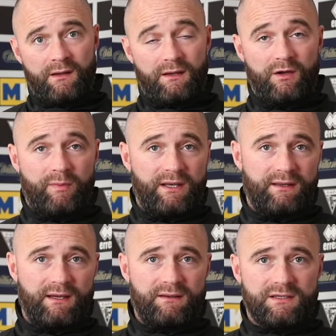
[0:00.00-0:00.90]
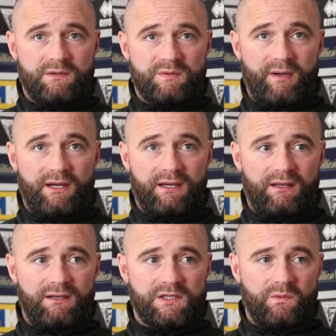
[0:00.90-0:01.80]
Kyle Benedictus comes back
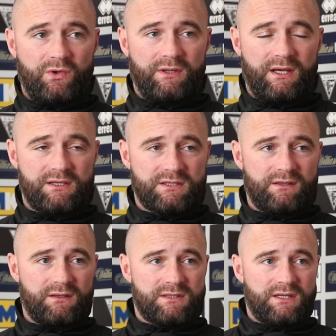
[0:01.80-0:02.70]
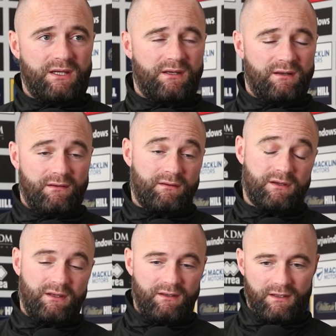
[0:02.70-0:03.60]
into the squad, as does Kieran
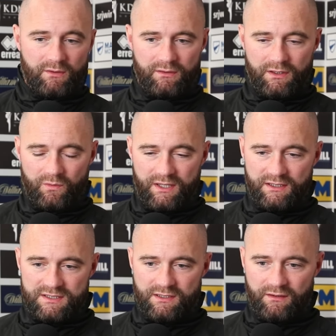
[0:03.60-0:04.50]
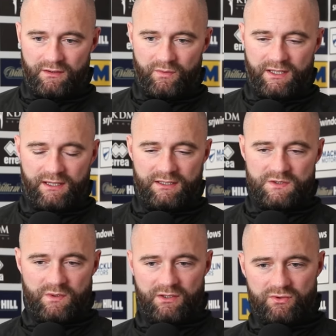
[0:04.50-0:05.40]
Nguyenia's another week in
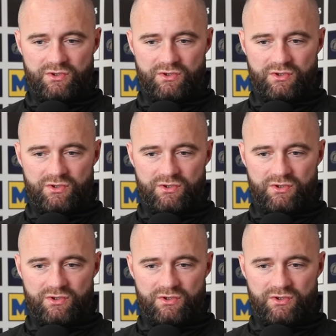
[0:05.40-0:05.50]
as well.